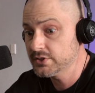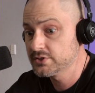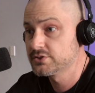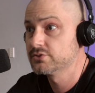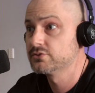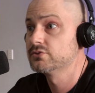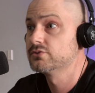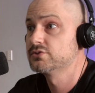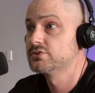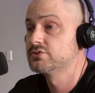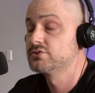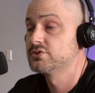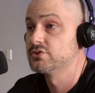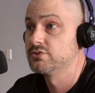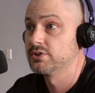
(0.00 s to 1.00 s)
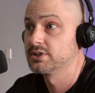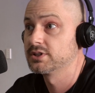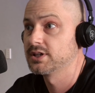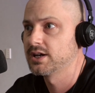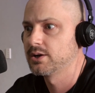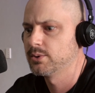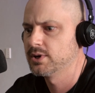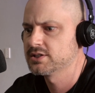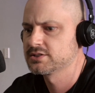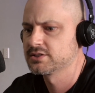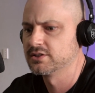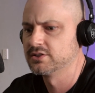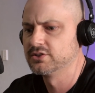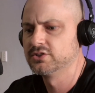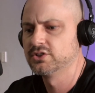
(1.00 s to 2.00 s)
to drink the
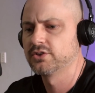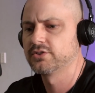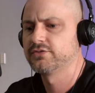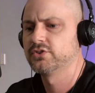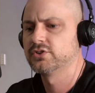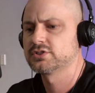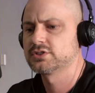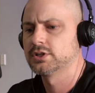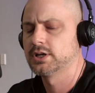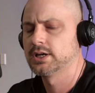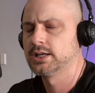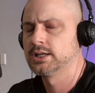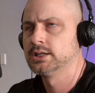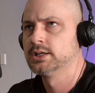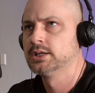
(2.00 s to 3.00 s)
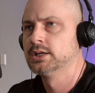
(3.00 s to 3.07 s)
ayahuasca, and you know the first night.